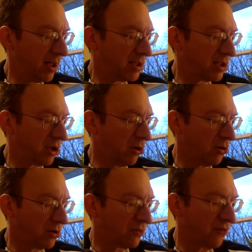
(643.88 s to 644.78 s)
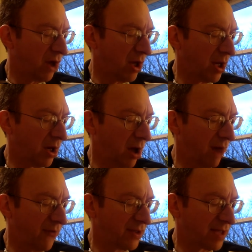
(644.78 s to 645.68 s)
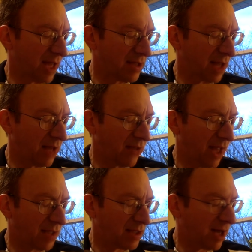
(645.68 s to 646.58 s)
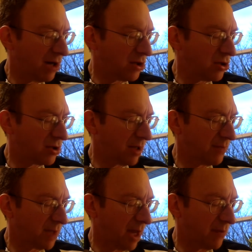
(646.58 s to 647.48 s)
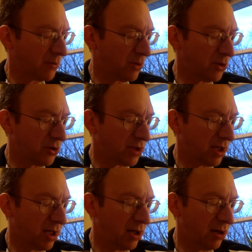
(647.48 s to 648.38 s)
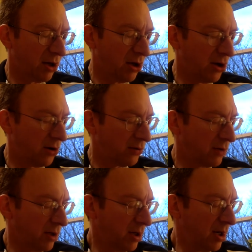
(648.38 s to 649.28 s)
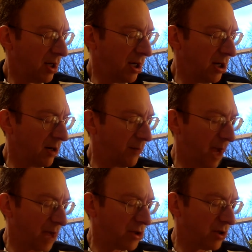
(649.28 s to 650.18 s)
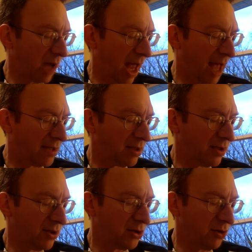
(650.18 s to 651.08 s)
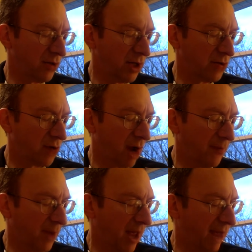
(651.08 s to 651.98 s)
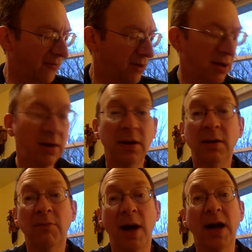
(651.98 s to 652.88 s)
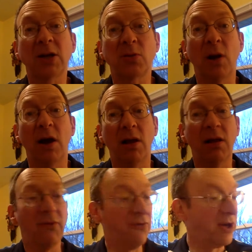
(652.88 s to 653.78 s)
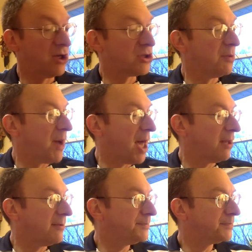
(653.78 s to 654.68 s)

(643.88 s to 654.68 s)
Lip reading: It's the coals falling. Often sounds like that. Scares you sometimes when you're sitting here alone. Here, pass your glass. There's only a drop left. Might as well finish the bottle.